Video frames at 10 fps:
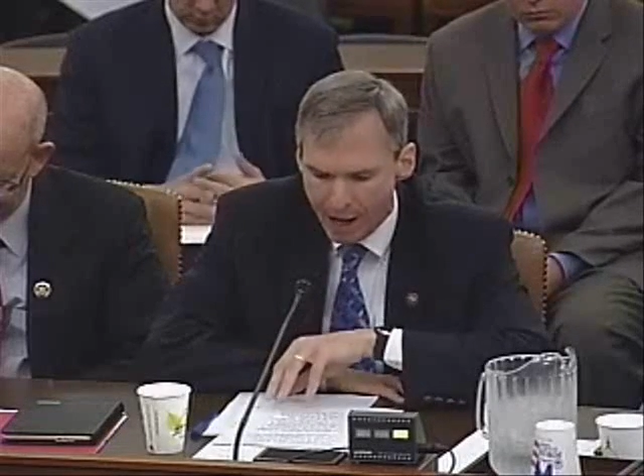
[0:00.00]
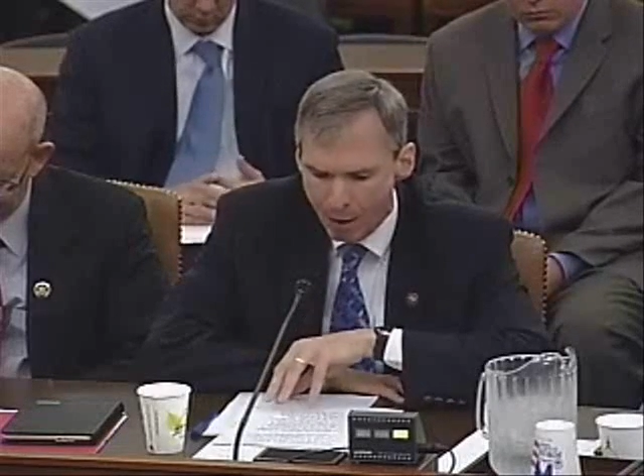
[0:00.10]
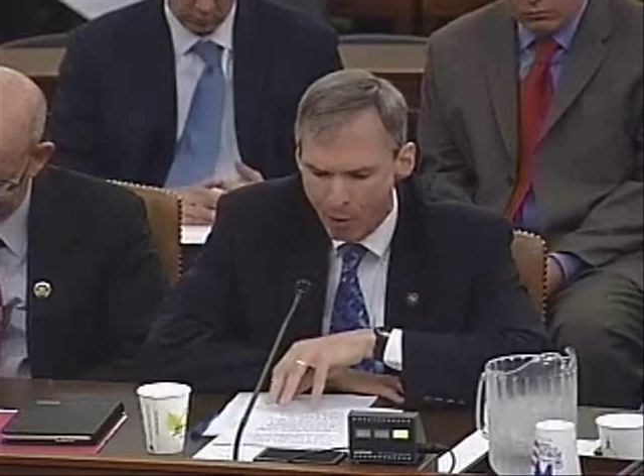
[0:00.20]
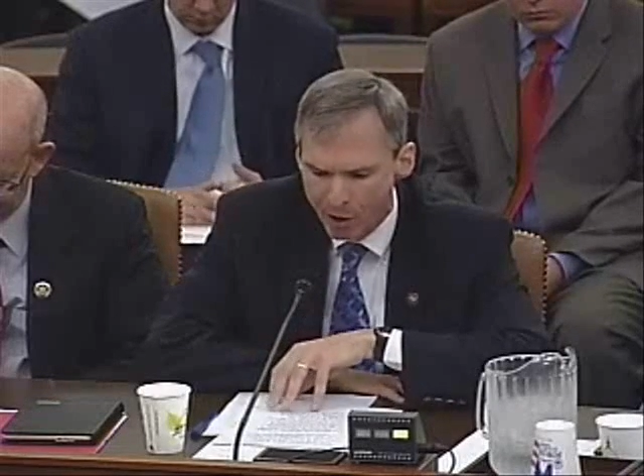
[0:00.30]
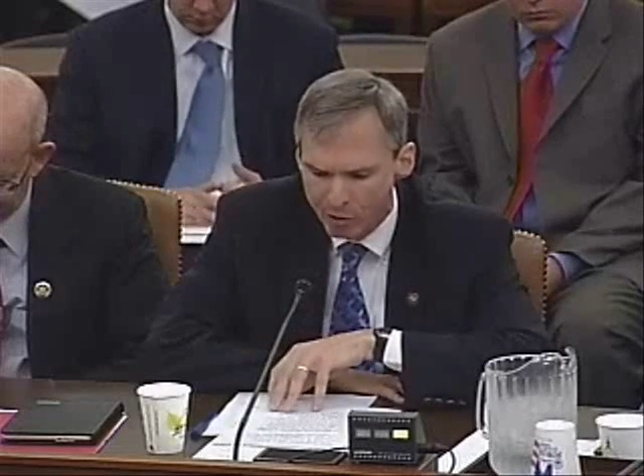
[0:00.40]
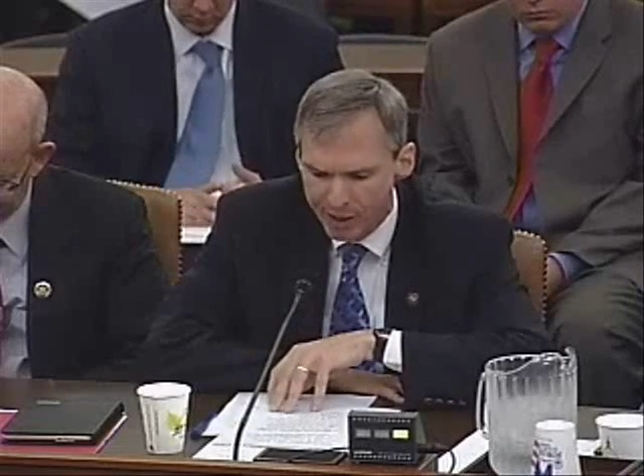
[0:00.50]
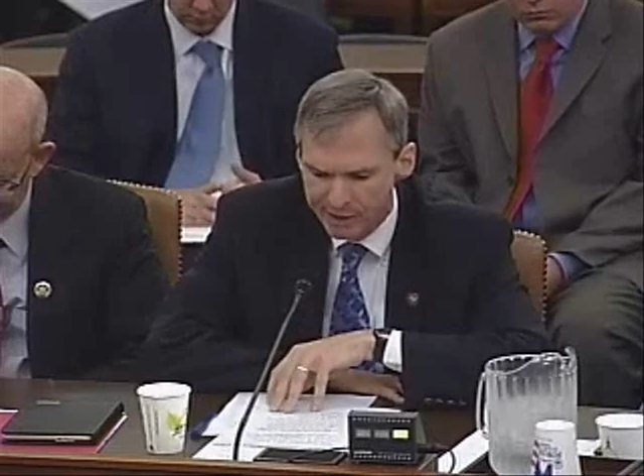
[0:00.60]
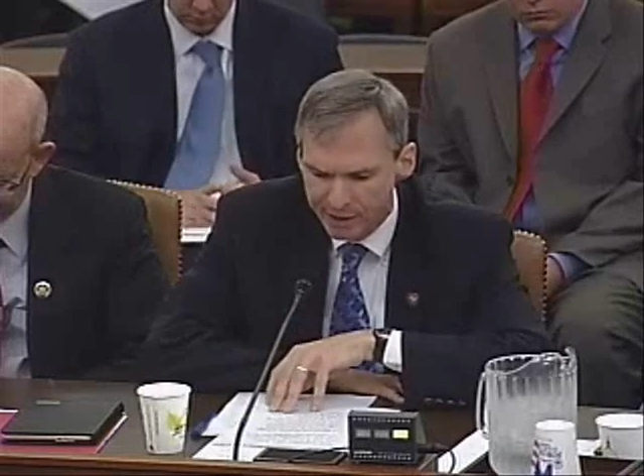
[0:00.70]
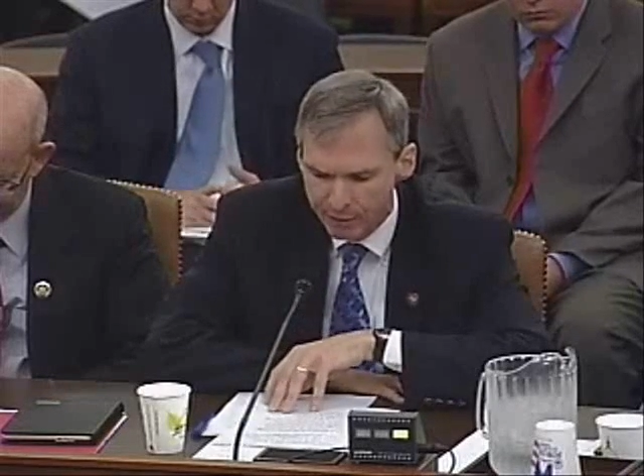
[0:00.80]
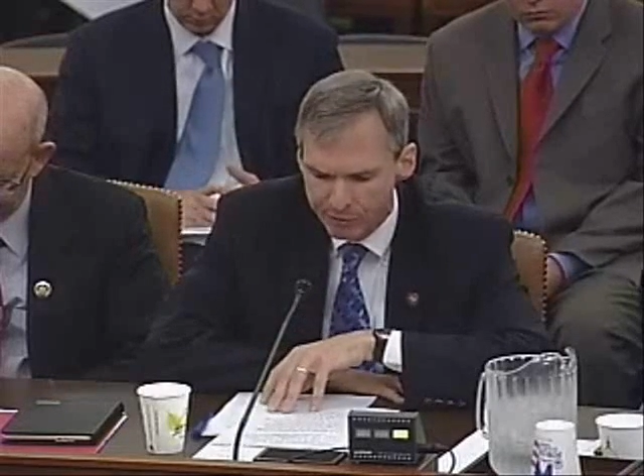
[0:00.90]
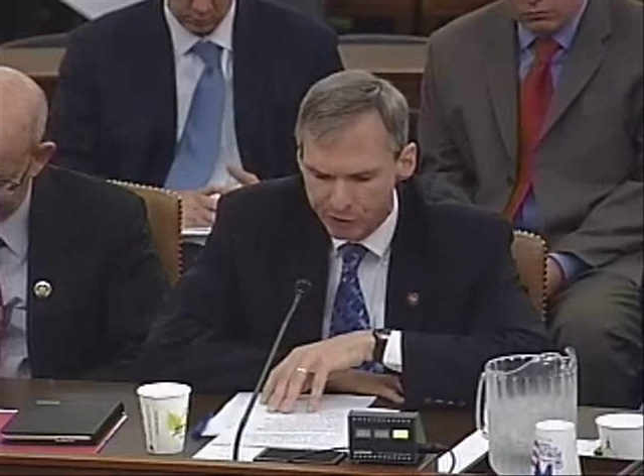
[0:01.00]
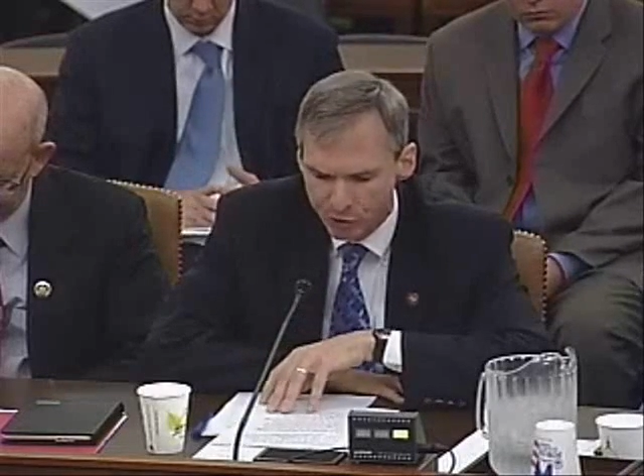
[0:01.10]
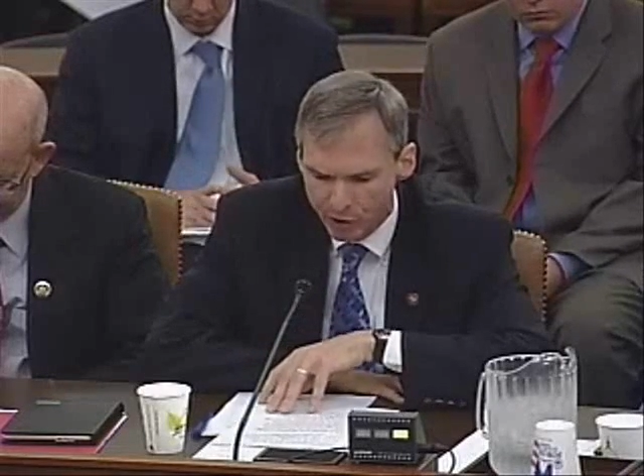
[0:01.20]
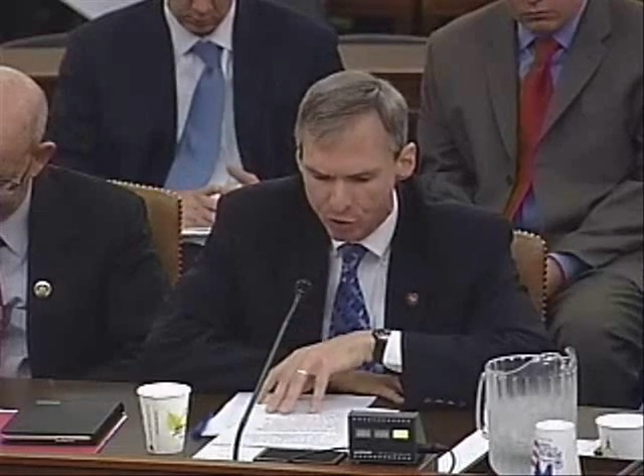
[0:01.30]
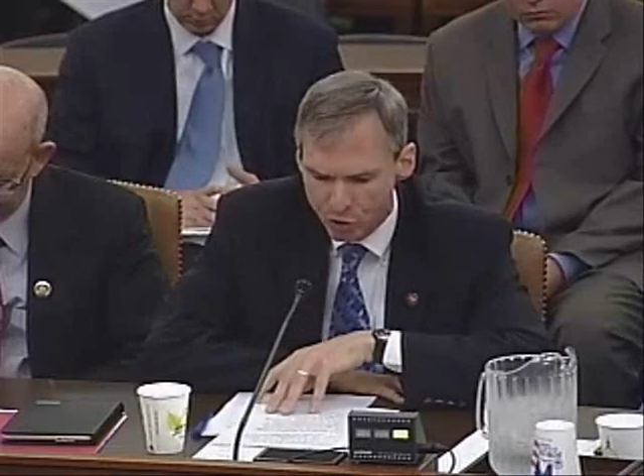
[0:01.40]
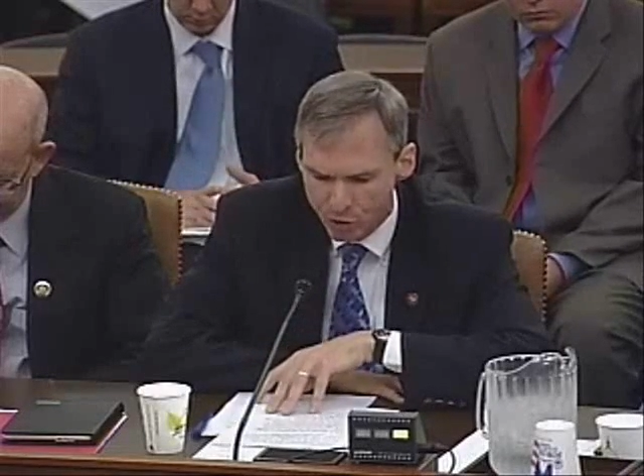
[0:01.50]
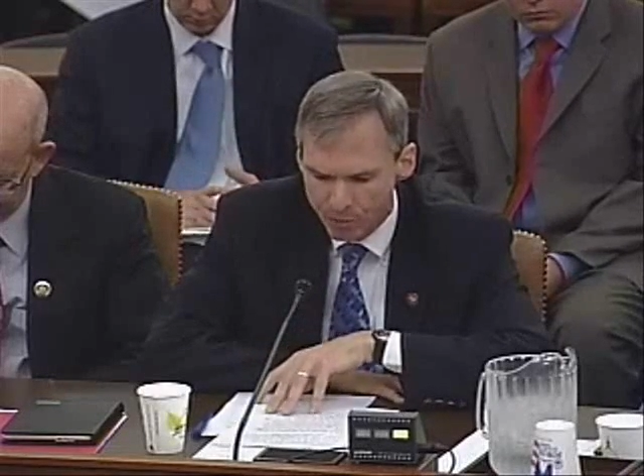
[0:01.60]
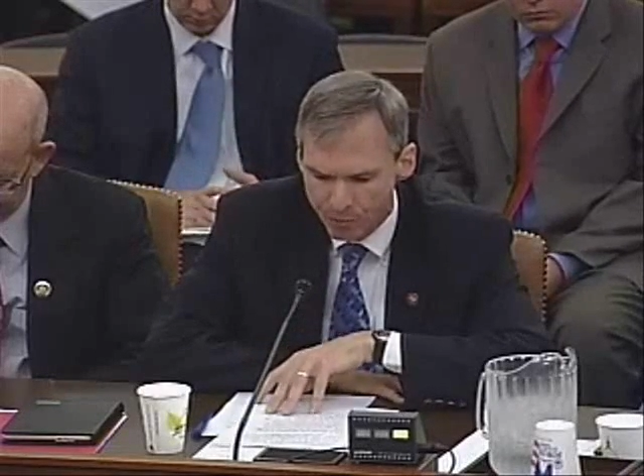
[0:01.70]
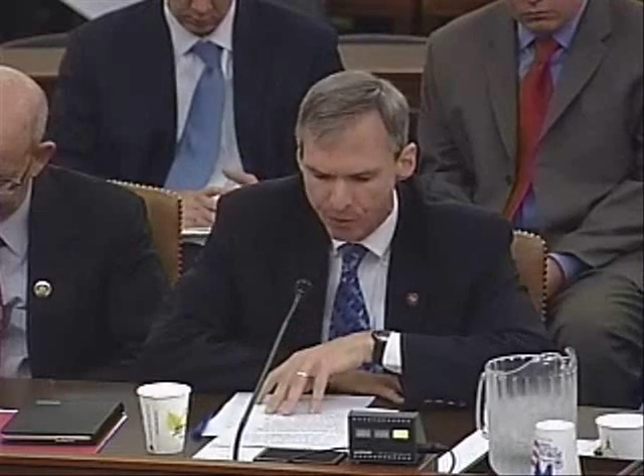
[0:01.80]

I want to raise infrastructure